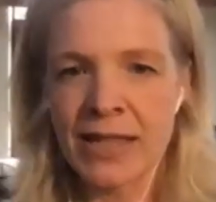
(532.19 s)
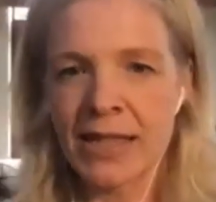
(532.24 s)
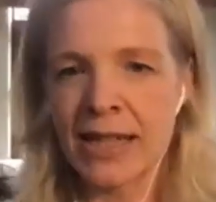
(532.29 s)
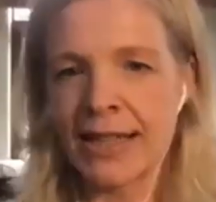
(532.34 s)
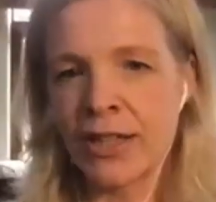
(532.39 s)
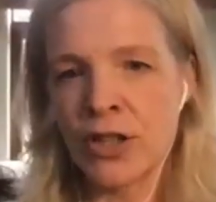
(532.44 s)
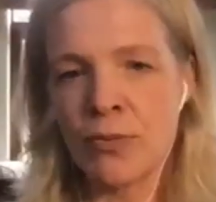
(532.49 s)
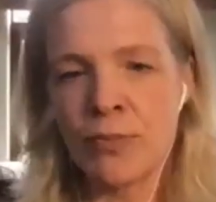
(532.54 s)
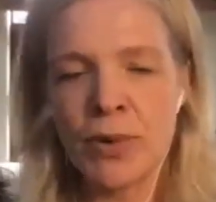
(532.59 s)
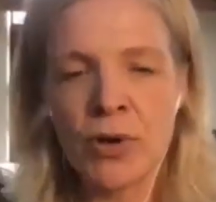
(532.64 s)

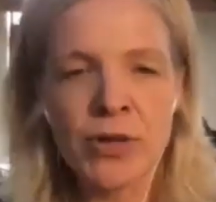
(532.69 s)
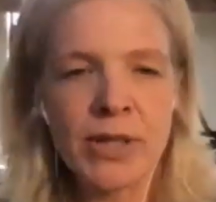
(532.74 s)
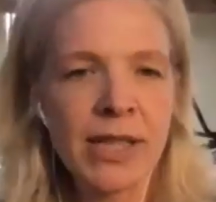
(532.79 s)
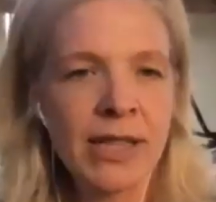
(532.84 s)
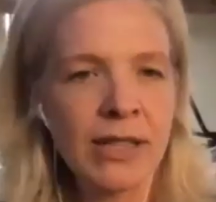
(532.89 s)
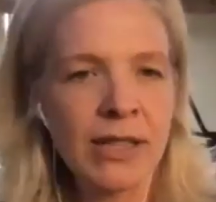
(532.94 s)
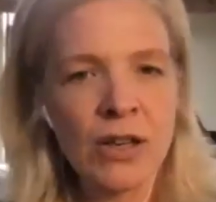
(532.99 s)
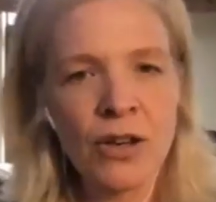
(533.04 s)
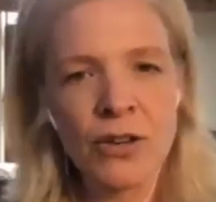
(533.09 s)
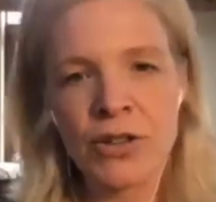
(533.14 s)
Like your body
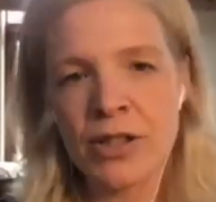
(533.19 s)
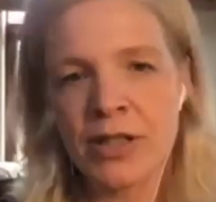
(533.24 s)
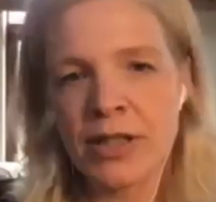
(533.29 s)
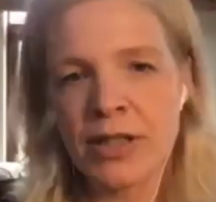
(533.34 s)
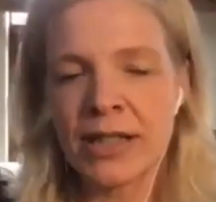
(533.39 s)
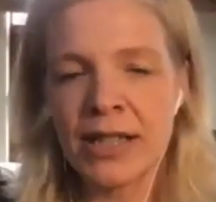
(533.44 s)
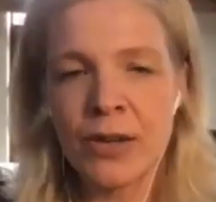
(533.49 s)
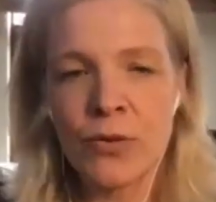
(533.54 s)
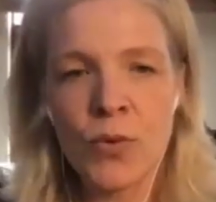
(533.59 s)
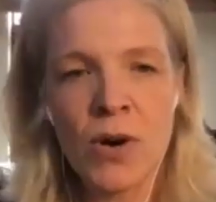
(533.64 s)
is
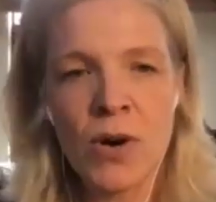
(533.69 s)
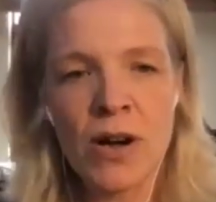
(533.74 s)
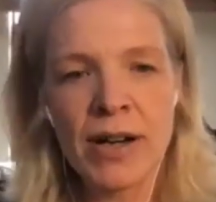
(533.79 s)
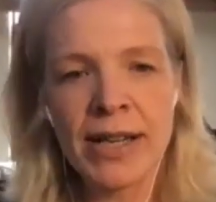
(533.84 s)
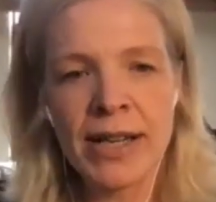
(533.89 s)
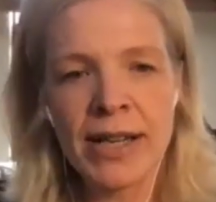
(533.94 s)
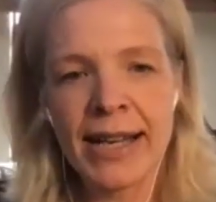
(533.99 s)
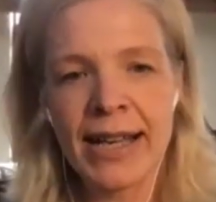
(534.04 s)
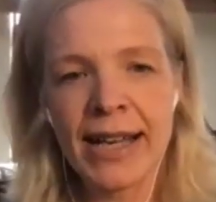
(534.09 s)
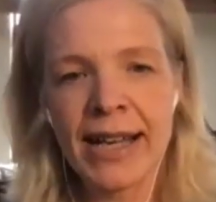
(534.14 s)
constantly
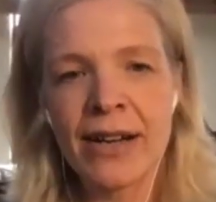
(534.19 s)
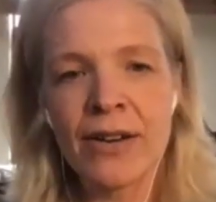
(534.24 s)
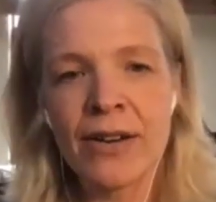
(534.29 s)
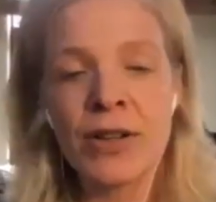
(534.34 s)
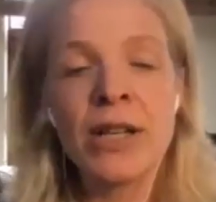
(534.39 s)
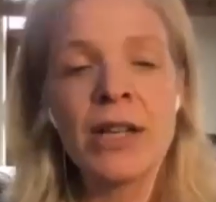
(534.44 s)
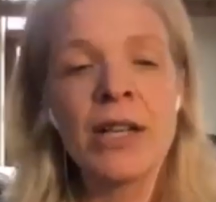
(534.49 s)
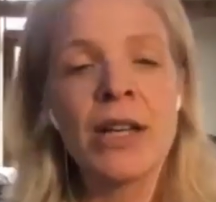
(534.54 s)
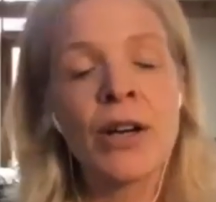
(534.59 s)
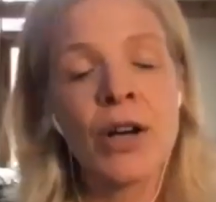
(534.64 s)
working out
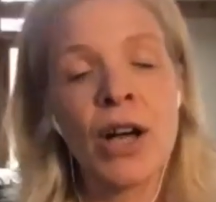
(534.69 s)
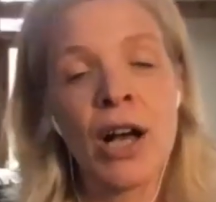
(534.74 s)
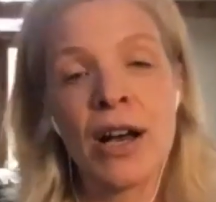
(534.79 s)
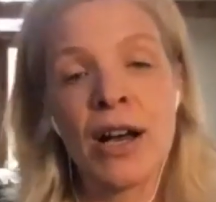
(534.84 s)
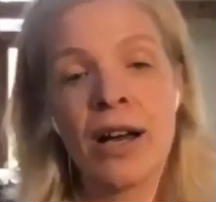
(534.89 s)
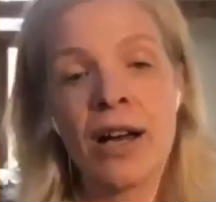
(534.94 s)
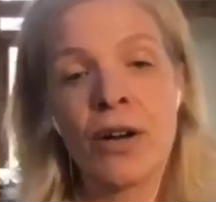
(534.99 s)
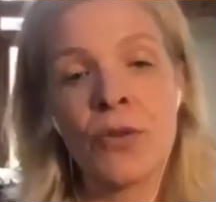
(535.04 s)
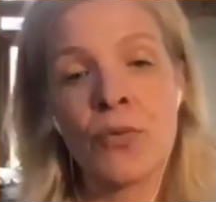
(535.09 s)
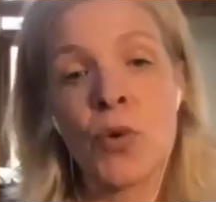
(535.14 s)

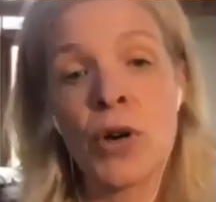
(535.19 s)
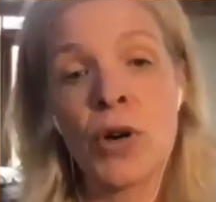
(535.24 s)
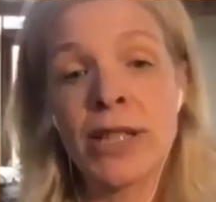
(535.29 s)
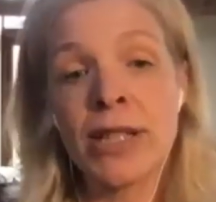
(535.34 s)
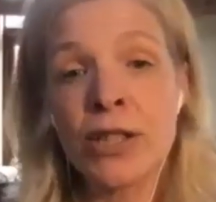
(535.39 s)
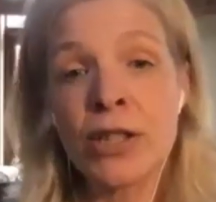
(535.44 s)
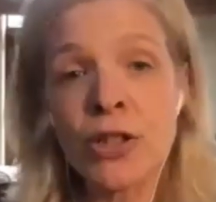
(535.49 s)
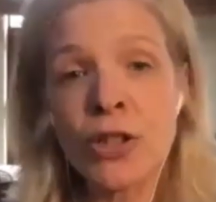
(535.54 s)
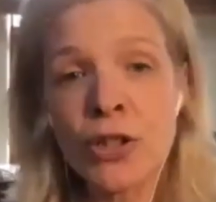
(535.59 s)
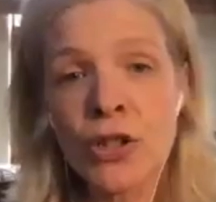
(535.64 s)
uh, what
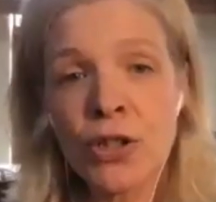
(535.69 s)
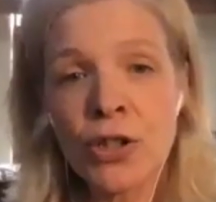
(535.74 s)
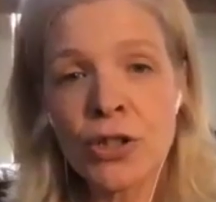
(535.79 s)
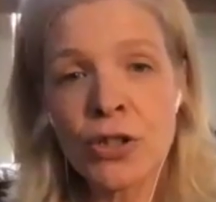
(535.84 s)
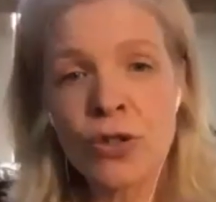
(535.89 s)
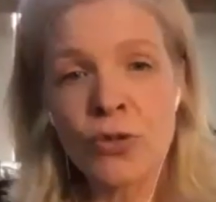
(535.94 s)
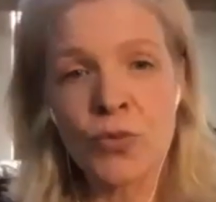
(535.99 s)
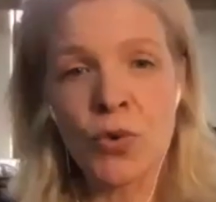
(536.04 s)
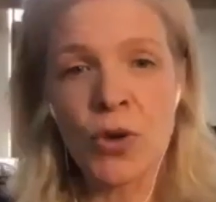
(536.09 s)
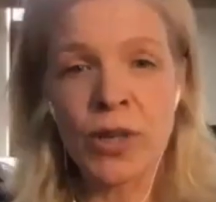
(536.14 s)
is good,
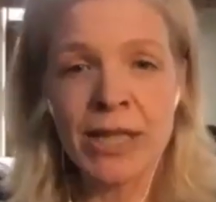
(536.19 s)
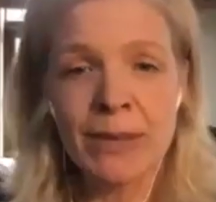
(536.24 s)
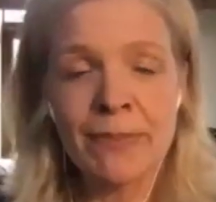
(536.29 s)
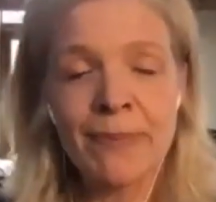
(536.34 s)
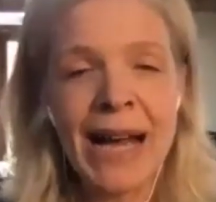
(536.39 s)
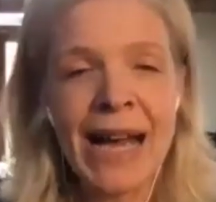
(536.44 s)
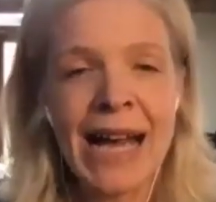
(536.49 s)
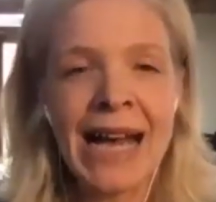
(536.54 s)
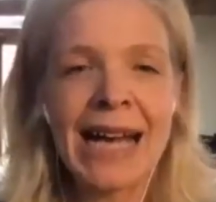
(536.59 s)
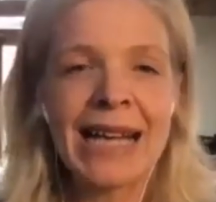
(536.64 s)
what is
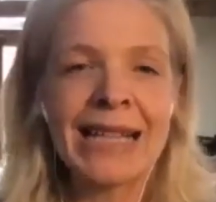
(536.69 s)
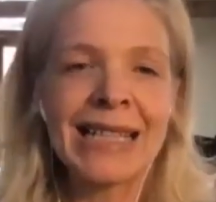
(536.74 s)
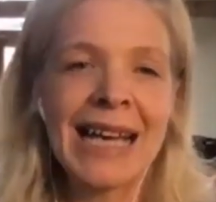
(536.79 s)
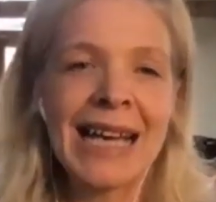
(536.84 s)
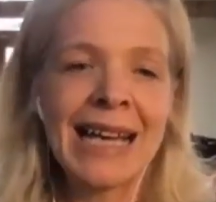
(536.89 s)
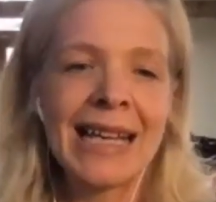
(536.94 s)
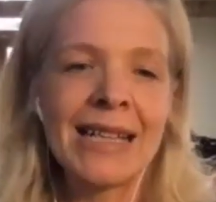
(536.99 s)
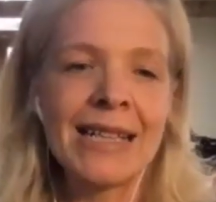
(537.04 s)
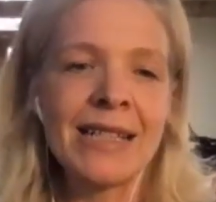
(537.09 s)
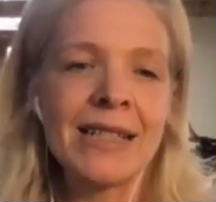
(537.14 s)
bad,
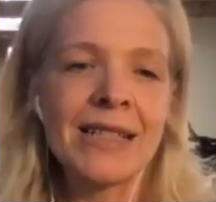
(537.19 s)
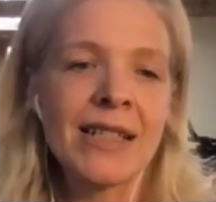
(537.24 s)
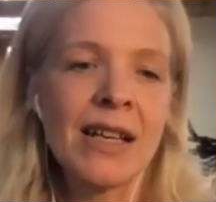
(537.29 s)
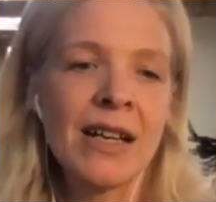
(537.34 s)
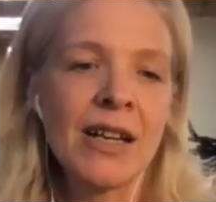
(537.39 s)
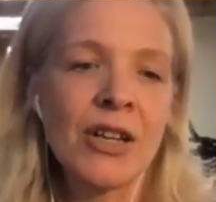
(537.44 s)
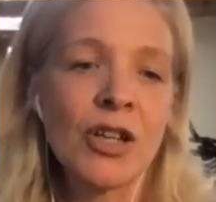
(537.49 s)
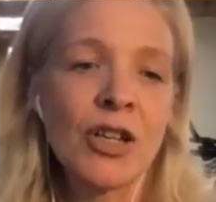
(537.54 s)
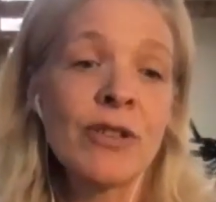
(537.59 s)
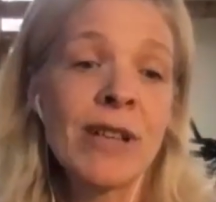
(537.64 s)
and
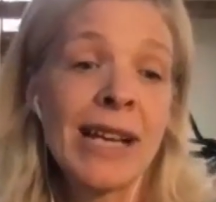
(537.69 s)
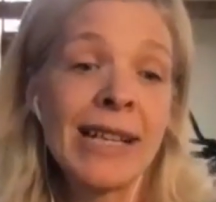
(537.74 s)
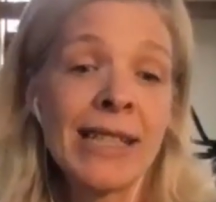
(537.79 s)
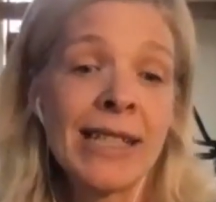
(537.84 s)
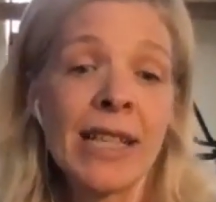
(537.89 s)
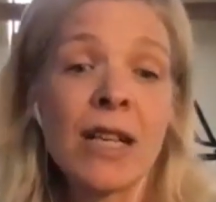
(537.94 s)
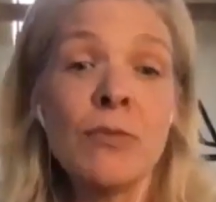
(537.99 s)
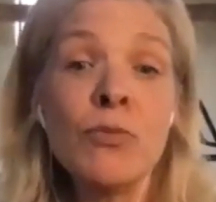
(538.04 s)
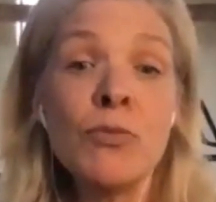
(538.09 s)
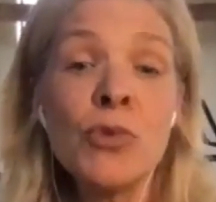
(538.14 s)
uh,
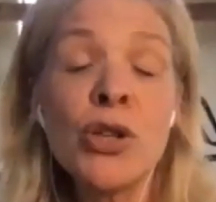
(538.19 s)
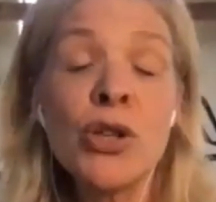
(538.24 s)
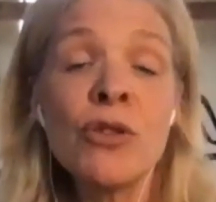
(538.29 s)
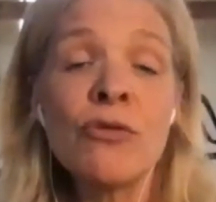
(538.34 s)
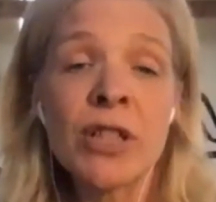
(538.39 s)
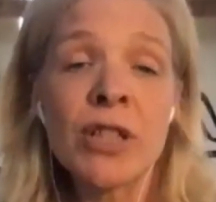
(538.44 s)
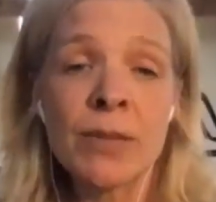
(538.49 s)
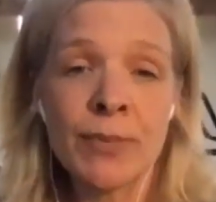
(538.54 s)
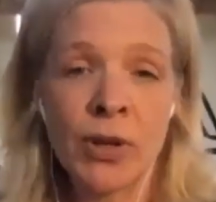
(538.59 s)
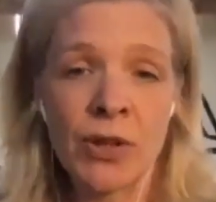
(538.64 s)
creating an immune
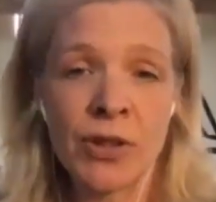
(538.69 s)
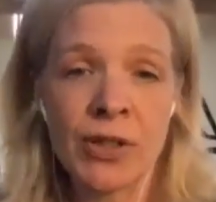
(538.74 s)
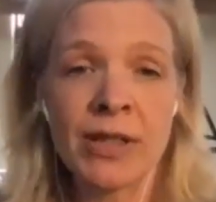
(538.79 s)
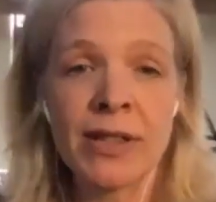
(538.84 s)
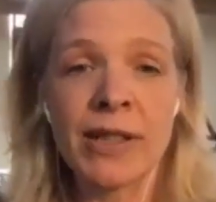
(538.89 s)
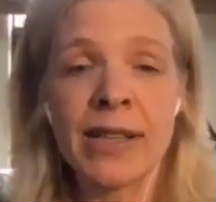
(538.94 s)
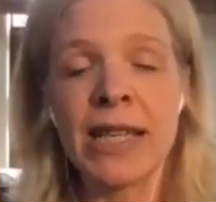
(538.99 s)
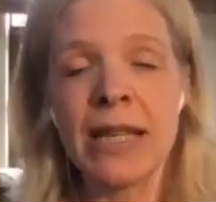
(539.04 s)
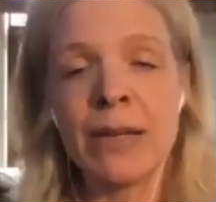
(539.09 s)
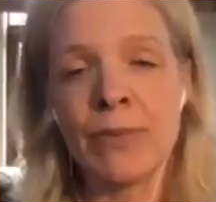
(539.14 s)
response
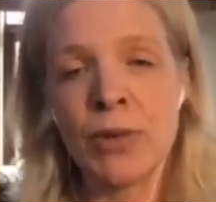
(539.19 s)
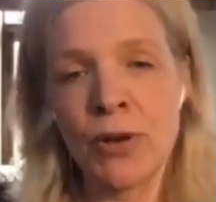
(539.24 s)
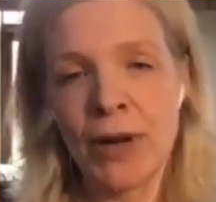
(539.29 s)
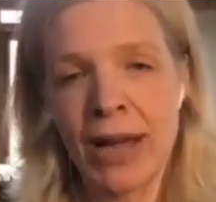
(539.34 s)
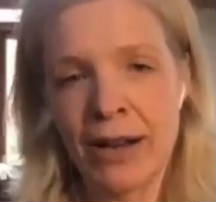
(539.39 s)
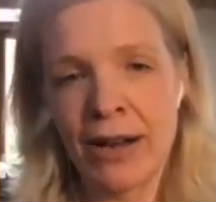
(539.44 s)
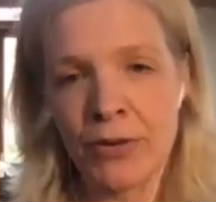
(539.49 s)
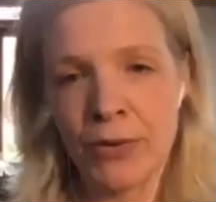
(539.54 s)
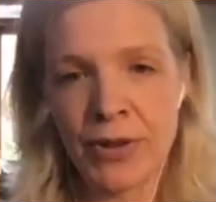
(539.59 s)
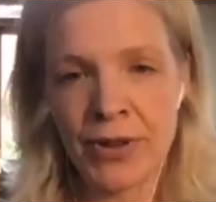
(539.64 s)
to keep you
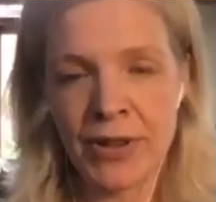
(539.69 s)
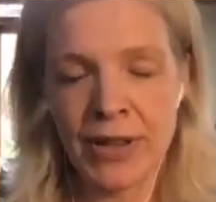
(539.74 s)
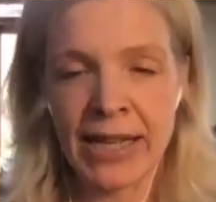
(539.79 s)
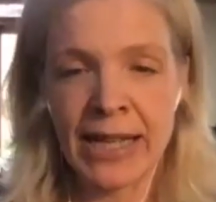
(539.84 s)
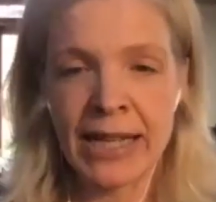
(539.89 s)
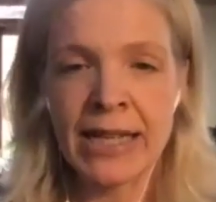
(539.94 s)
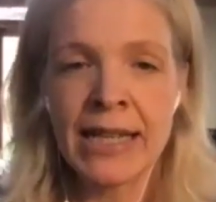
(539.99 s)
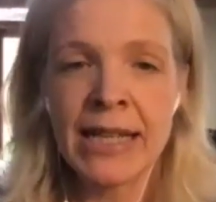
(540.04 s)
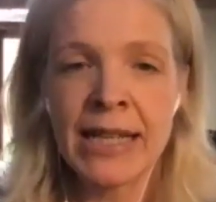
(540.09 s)
healthy.